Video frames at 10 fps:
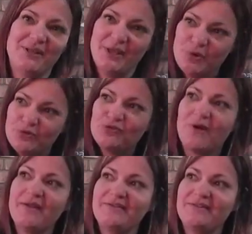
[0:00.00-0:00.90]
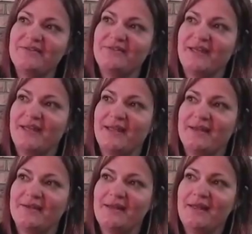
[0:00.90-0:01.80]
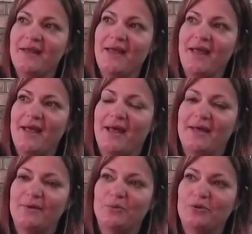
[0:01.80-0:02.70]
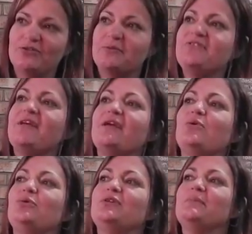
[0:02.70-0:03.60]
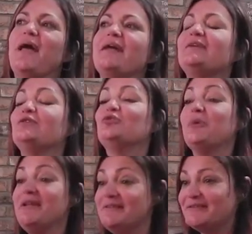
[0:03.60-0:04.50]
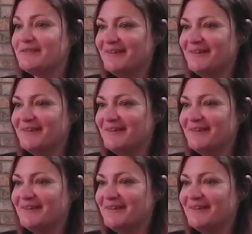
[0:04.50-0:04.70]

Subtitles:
huge rises in, what shall we say, call them adult toys.